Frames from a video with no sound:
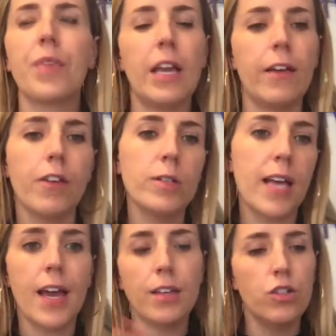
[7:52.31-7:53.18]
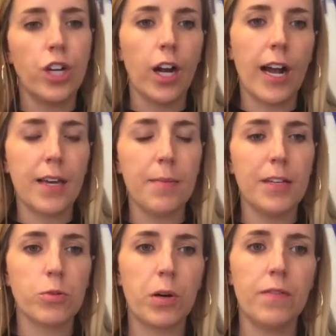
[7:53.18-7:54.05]
if you say, sure, I can be in
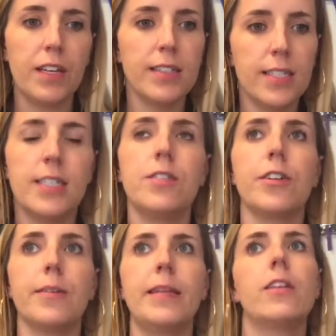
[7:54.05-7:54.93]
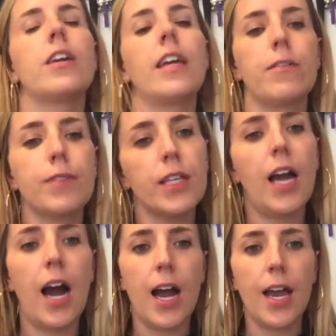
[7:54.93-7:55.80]
12 dances, you're going to be looking at really
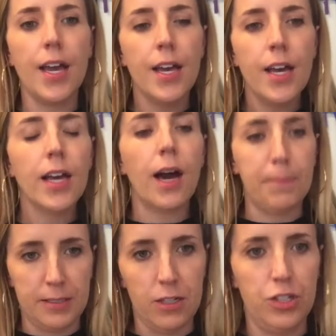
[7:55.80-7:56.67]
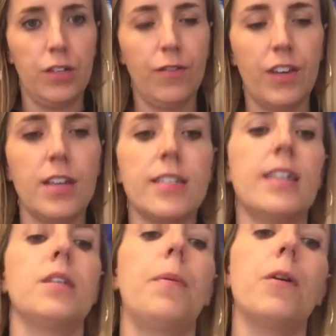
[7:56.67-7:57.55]
high competition fees
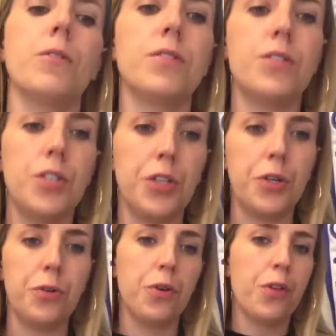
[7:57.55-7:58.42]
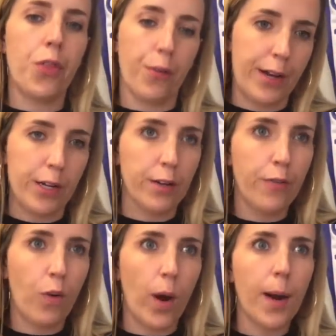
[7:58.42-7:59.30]
as opposed to 3 or
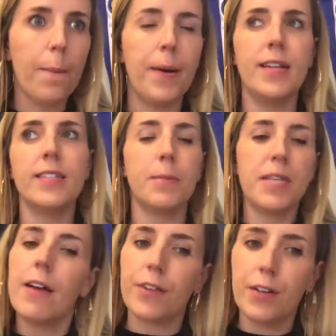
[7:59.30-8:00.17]
4. But it's up to every